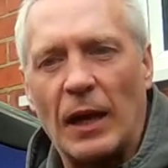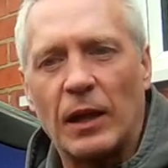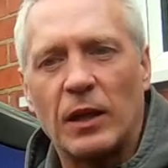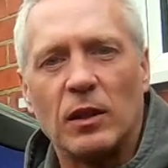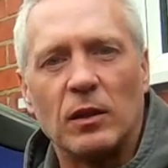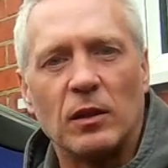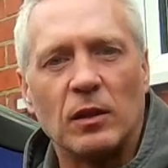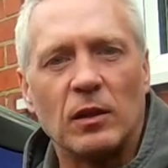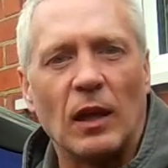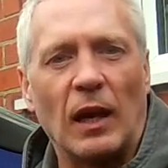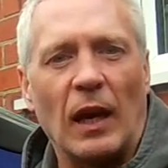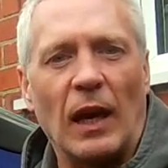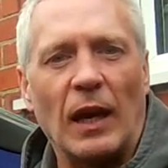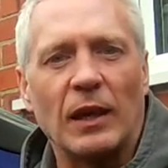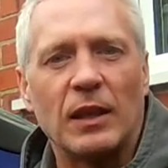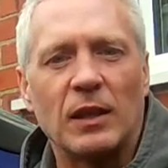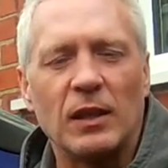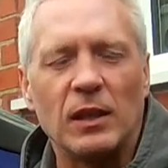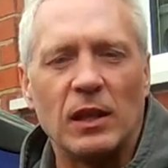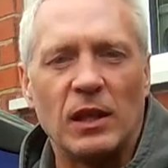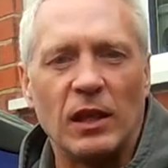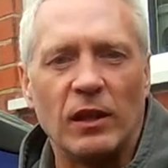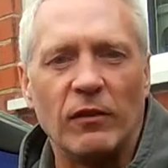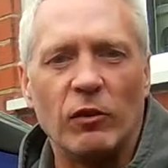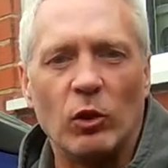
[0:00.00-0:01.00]
can
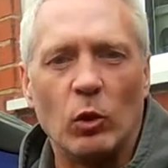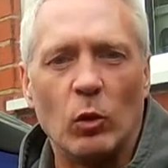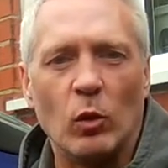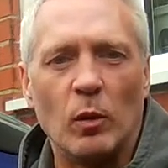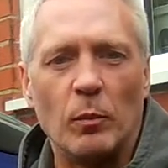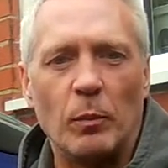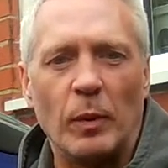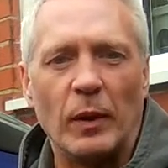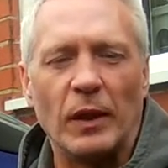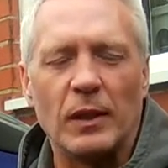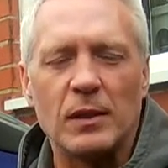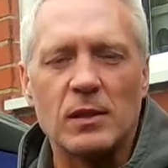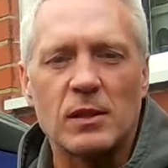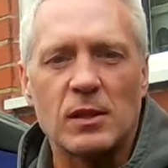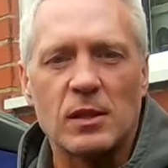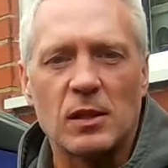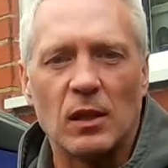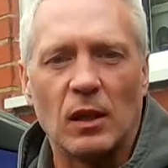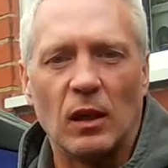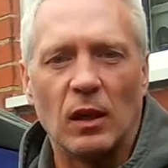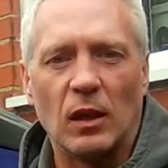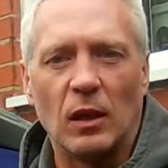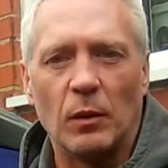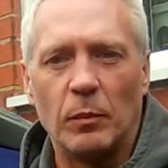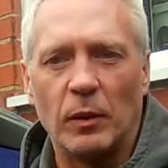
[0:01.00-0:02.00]
give you a bit
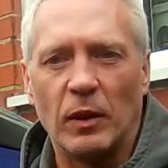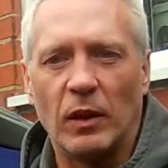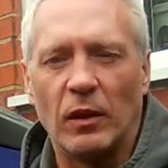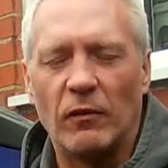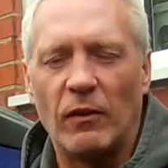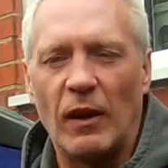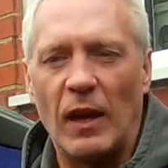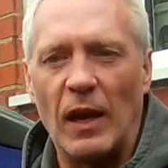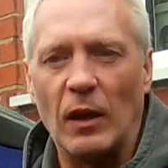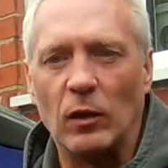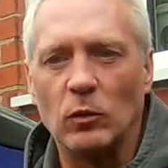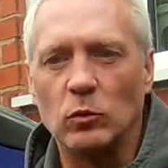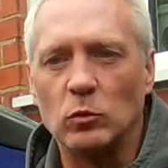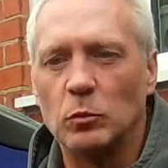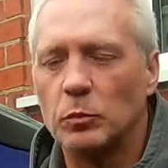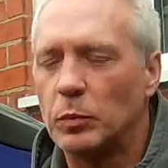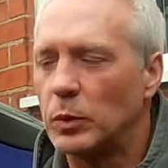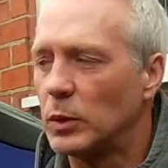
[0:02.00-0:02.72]
of help.